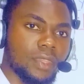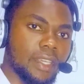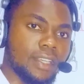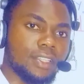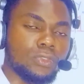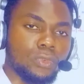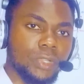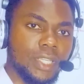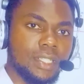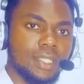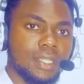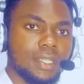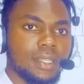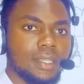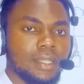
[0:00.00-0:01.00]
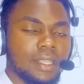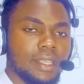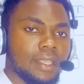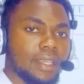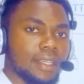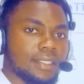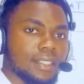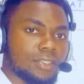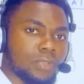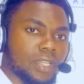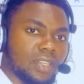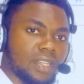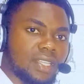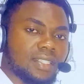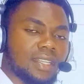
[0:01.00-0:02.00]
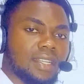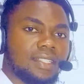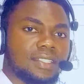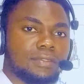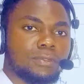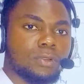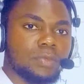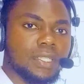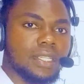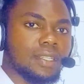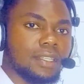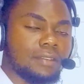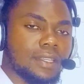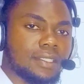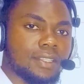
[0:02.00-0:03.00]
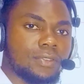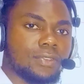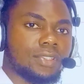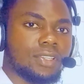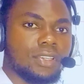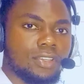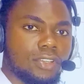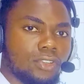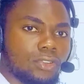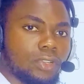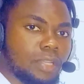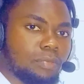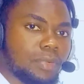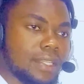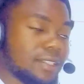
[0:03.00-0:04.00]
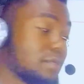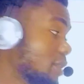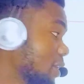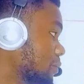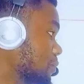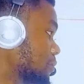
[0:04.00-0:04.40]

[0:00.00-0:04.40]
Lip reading: excrete the excess triglycerides from the liver cells to the plasma.